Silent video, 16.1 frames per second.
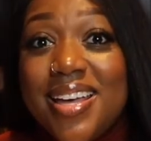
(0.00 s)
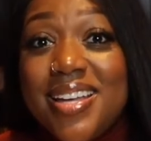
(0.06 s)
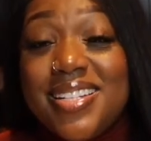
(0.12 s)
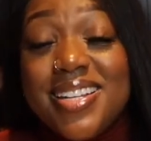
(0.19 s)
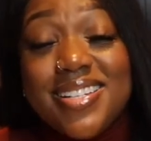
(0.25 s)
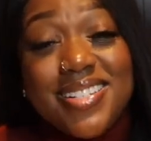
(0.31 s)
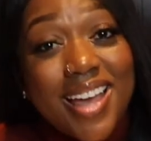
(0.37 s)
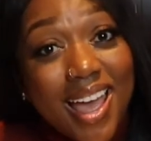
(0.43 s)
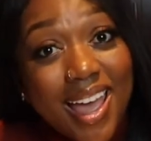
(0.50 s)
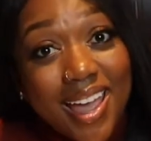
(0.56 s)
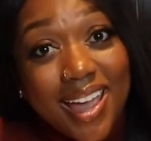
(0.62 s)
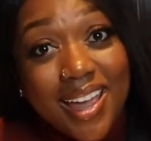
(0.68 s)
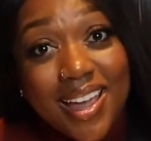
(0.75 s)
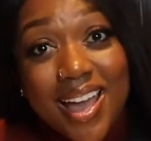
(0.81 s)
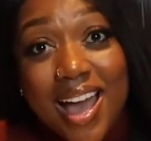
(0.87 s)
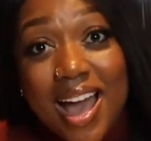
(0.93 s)

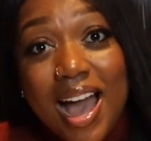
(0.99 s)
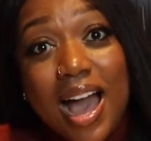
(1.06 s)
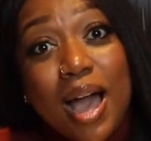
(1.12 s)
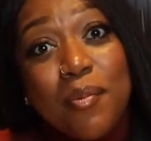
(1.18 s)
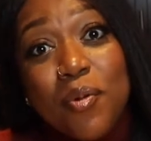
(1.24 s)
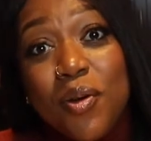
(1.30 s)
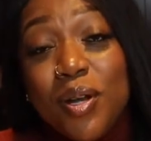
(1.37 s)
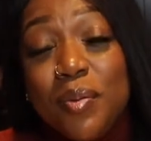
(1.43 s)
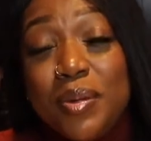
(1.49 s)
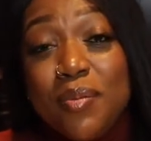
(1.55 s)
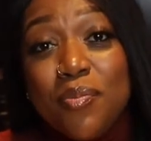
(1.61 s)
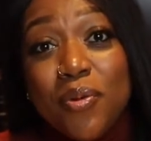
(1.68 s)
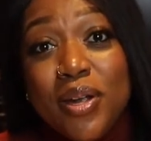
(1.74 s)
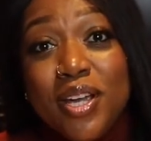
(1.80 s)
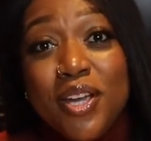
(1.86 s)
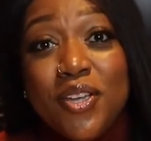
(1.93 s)
Today, I'm going to be
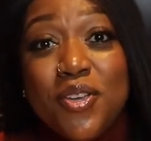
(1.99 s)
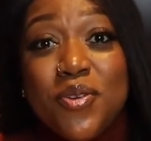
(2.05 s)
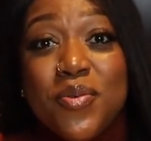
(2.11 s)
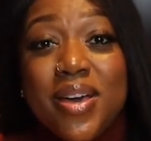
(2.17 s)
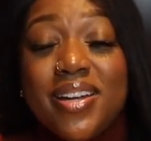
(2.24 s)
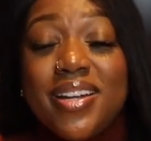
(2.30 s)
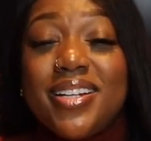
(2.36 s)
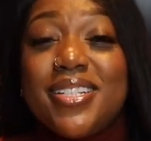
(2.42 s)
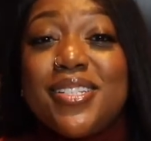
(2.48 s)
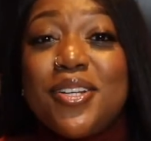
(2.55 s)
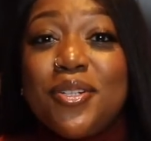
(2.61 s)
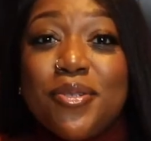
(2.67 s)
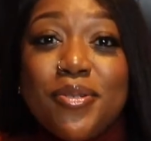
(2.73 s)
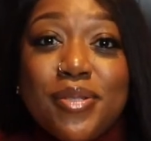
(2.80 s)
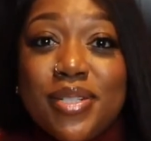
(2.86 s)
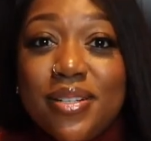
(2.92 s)
bringing you an
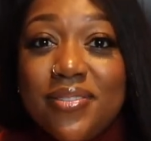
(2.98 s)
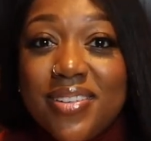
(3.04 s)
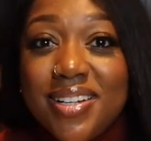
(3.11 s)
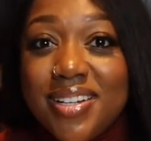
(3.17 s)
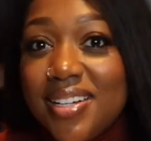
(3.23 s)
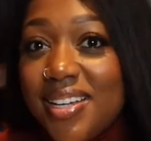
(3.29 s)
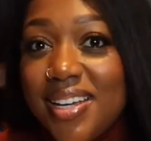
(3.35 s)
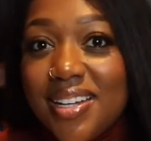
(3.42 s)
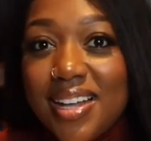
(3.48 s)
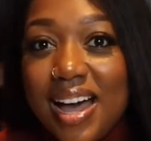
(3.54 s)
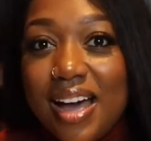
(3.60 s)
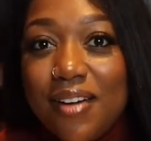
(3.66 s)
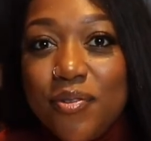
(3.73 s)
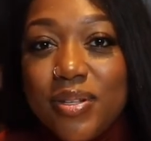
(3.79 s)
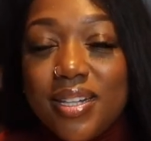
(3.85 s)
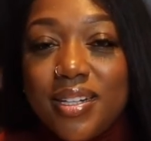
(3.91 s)
exclusive Cooking
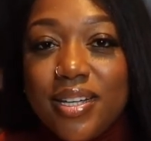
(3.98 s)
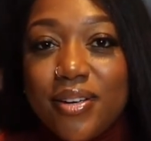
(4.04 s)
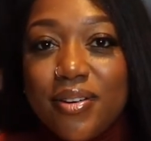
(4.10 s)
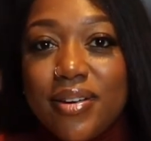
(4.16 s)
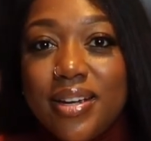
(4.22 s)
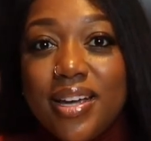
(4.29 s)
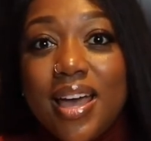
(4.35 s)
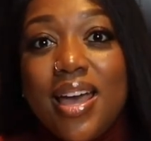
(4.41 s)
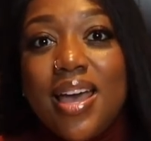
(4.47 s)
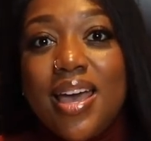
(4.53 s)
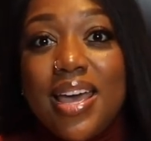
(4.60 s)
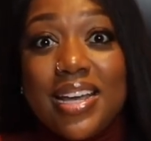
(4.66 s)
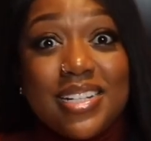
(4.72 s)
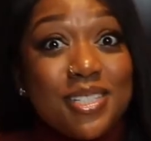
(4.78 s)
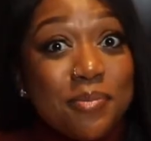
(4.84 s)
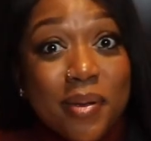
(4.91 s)
Live with Lyric
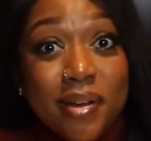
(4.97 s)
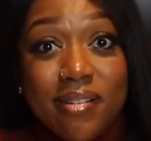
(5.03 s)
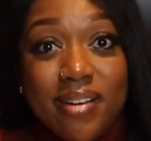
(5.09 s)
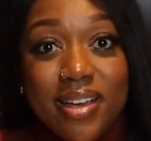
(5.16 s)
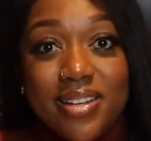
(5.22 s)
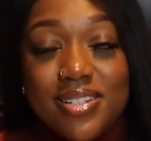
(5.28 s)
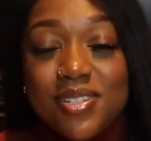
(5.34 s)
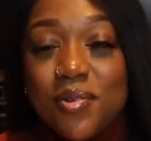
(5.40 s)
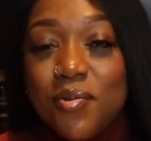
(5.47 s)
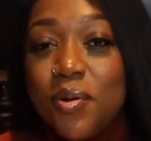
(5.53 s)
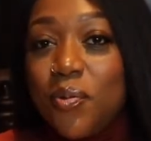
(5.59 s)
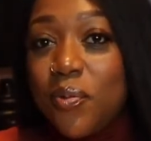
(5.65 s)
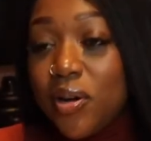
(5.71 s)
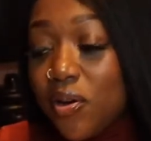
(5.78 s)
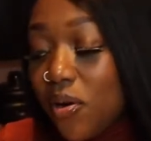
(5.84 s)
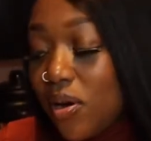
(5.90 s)
experience where
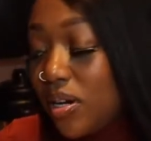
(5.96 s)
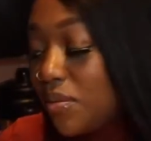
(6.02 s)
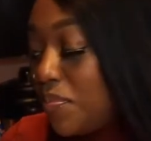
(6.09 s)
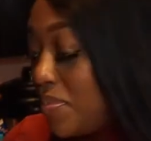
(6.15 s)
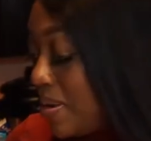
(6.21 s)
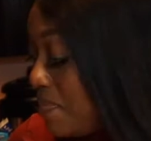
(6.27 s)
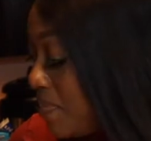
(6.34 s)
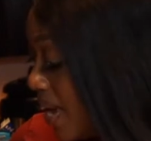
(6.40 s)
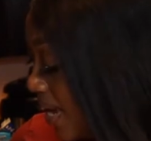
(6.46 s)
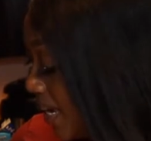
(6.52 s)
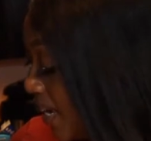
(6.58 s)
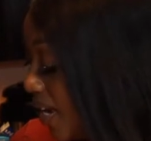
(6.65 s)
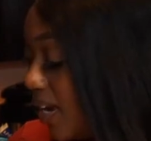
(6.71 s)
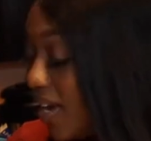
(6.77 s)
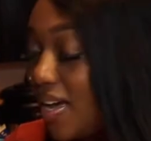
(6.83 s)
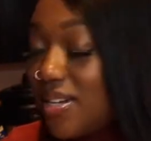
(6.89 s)
we're going to be
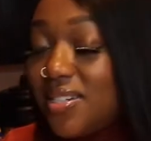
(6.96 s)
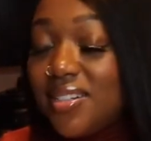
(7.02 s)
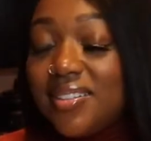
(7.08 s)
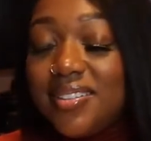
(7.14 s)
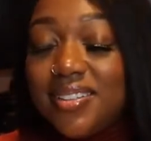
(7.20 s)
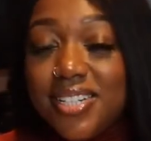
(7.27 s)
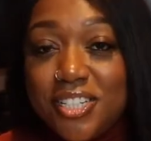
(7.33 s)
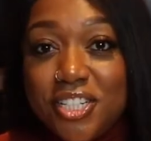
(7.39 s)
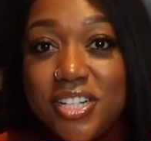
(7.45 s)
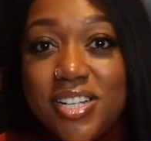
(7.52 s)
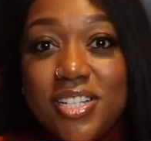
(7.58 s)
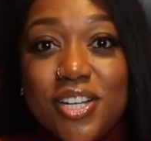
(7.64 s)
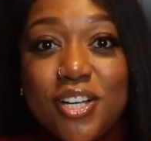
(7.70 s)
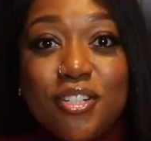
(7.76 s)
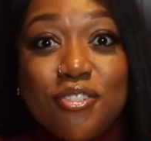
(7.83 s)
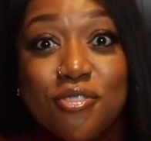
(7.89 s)
making a
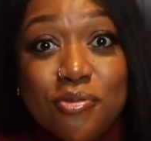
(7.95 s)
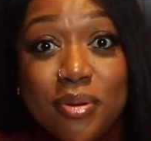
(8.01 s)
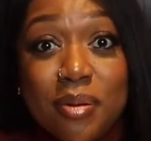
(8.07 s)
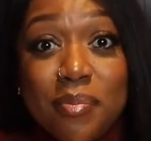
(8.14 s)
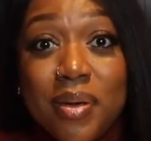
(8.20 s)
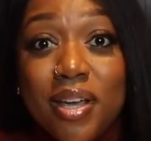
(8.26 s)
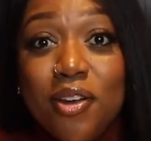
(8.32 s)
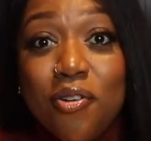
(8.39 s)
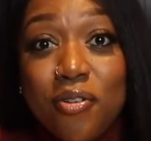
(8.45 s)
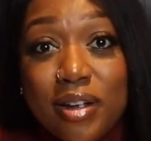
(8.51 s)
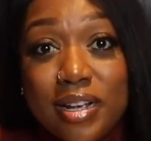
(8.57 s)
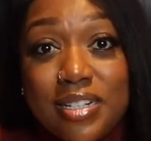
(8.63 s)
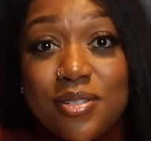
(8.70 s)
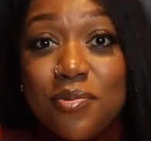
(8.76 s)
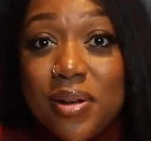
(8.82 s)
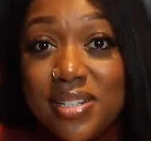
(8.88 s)
delicious shrimp and
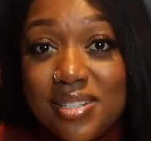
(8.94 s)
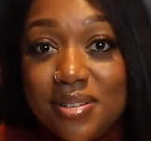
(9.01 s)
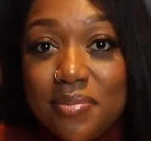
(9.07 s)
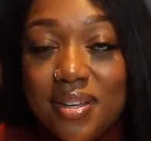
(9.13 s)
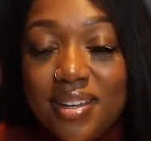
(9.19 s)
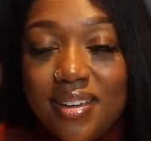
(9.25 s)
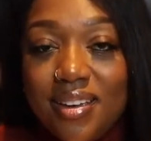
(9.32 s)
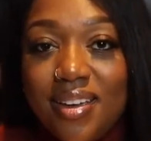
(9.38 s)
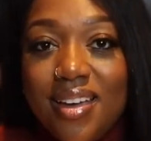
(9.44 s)
grits recipe.